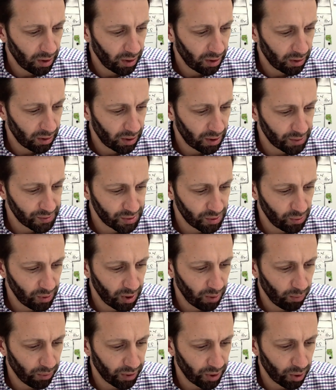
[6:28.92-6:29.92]
Also
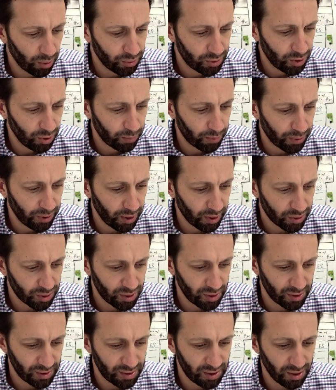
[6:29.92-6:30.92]
help with O2
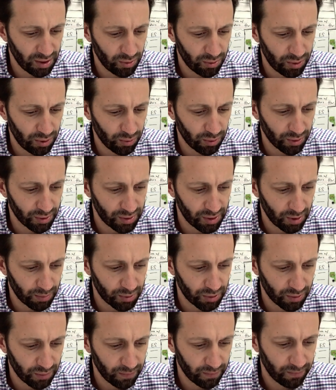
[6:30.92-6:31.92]
production and CO2
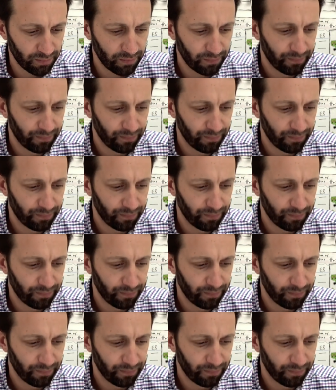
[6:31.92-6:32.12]
consumption.